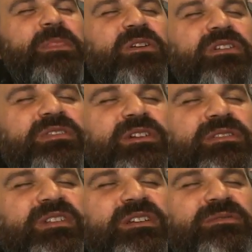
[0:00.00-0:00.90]
Are they're
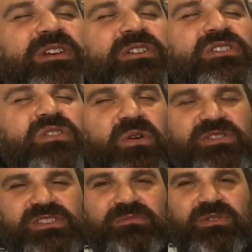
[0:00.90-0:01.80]
they're very
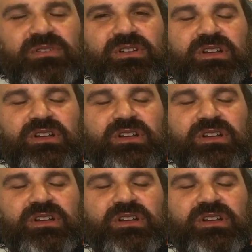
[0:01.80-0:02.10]
noticeable